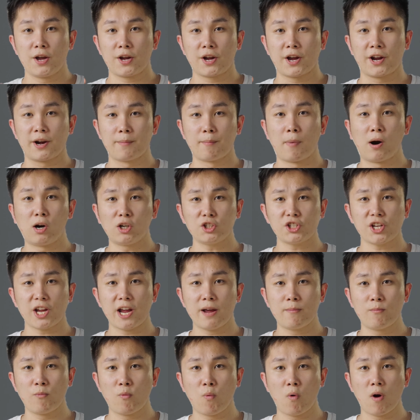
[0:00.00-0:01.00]
Can the Mars
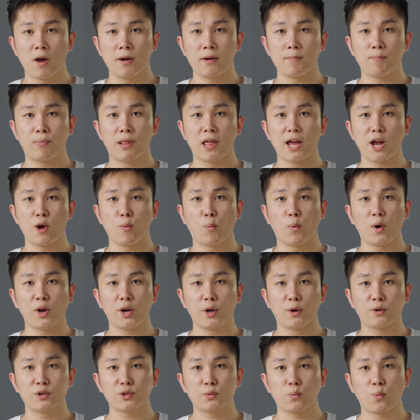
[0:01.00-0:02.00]
M1 play
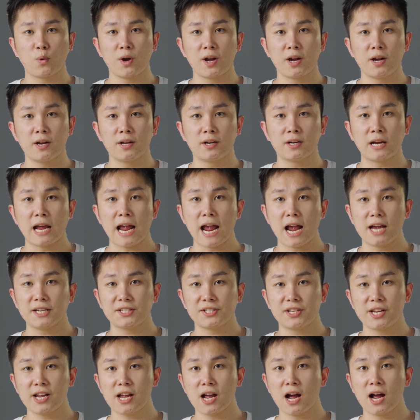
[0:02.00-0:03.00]
videos with the
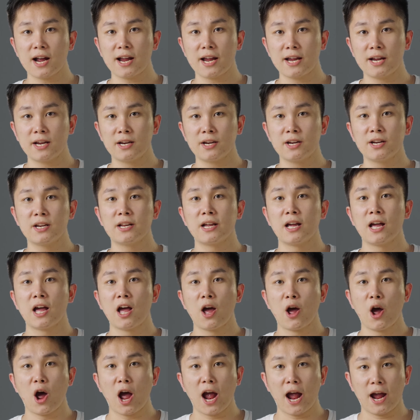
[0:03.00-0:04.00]
SDI in
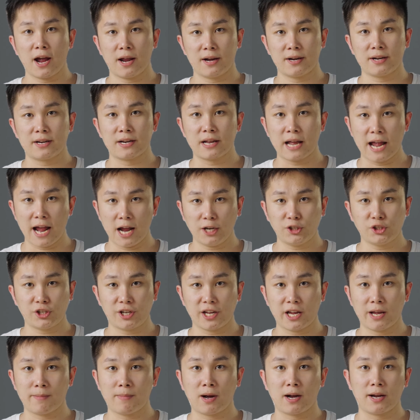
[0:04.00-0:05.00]
and the
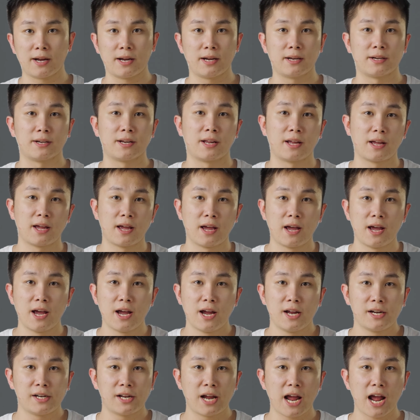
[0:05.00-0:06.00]
HDMI in?
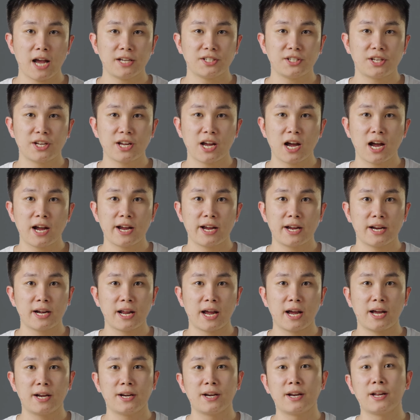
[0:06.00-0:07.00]
The SDI in
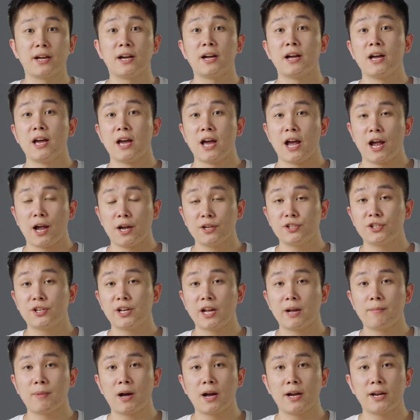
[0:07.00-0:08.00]
and the
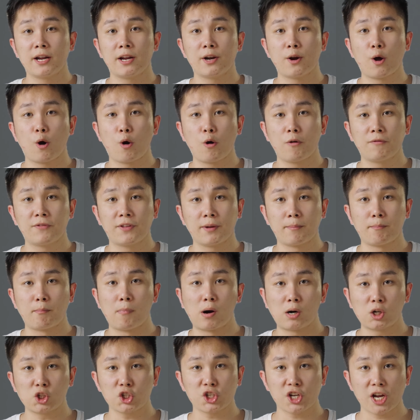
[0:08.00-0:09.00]
HDMI in of the
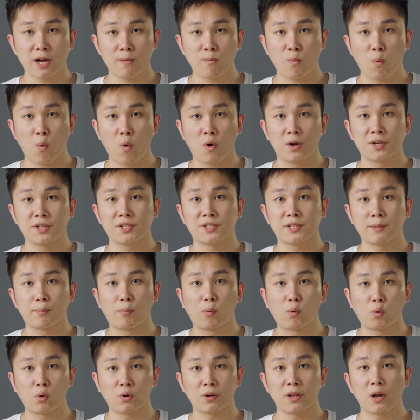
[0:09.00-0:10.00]
Mars M1
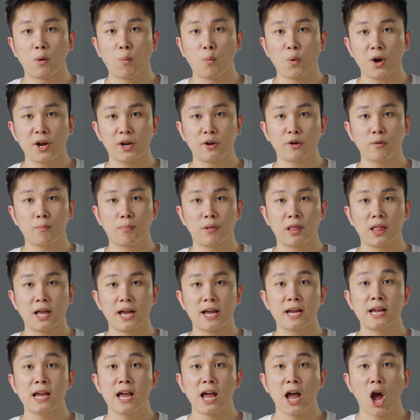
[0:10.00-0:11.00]
support video
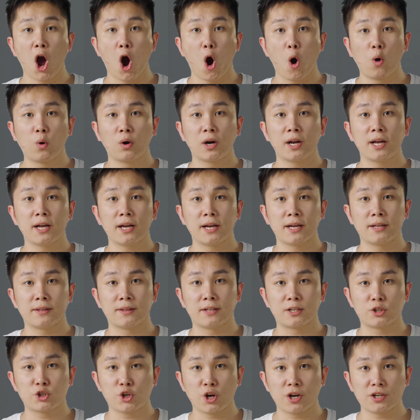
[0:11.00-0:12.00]
play only in
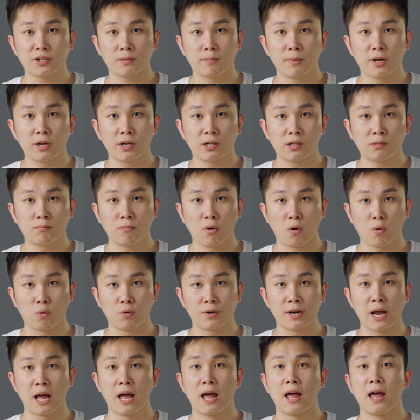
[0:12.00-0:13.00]
the transmitter mode.